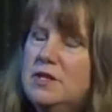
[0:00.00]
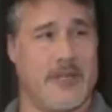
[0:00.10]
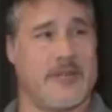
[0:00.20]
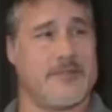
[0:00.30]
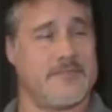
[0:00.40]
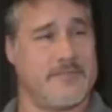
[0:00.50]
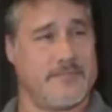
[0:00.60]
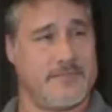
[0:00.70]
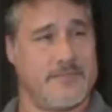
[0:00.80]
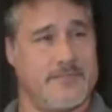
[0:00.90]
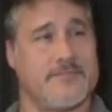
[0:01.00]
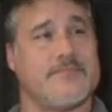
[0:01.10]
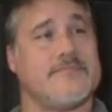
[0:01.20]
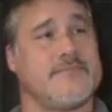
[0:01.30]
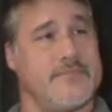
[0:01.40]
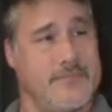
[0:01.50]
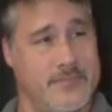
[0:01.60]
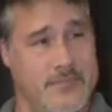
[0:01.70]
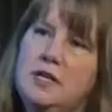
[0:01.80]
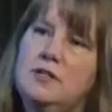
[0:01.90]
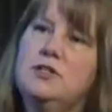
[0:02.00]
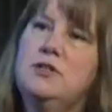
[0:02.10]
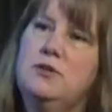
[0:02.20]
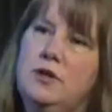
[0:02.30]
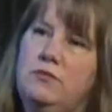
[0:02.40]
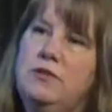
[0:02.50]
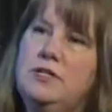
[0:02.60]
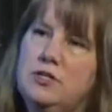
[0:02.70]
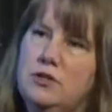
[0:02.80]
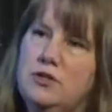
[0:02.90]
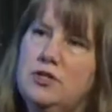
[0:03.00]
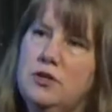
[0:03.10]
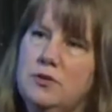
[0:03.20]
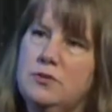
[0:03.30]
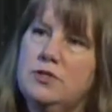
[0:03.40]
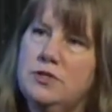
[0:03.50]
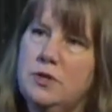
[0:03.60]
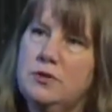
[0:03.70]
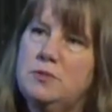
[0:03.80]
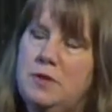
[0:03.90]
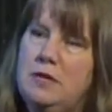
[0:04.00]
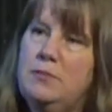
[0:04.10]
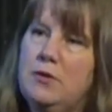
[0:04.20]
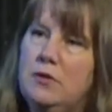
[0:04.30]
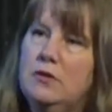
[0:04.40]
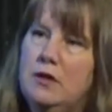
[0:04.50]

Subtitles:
So that's actually very interesting. So you can research those people.